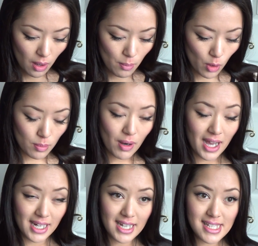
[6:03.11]
more
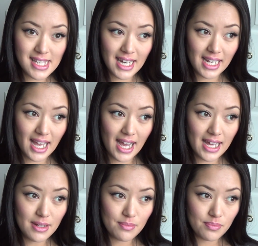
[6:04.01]
products that I got